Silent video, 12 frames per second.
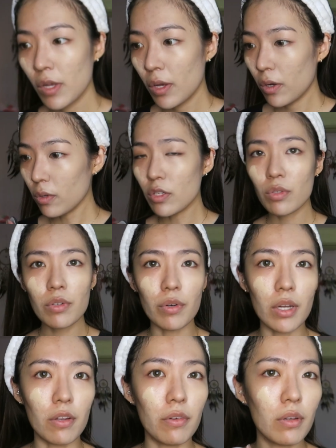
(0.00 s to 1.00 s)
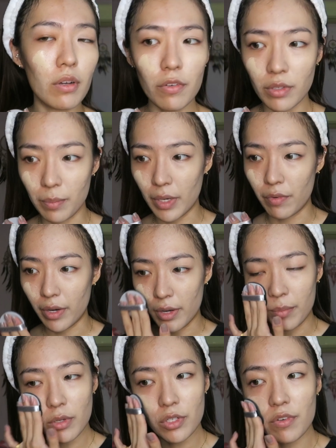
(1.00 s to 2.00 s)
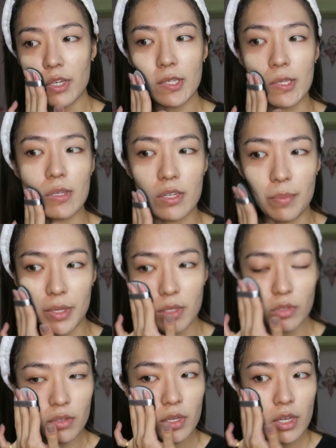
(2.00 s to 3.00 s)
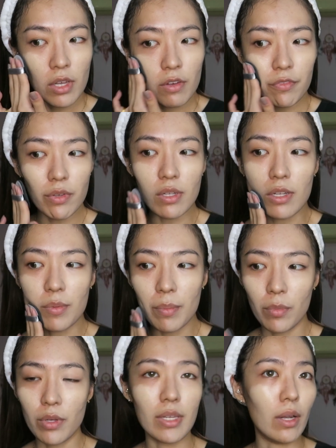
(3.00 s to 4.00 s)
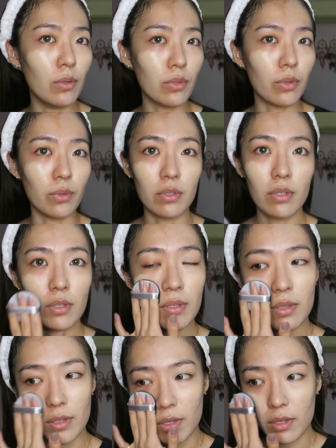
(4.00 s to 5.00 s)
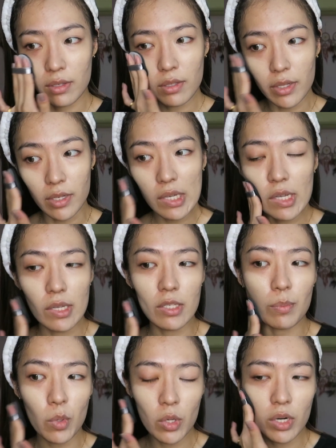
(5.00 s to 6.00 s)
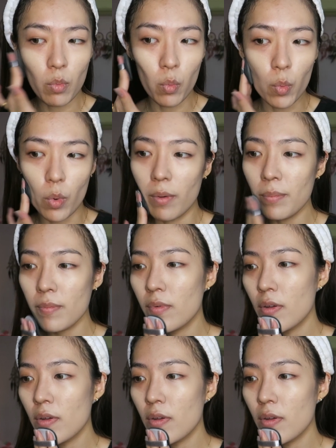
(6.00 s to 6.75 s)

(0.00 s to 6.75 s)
Oh, this one, right off the bat, right, I'm not sure if you guys can see, but this one feels a little bit more yellow tone. Yeah, like it's more warm,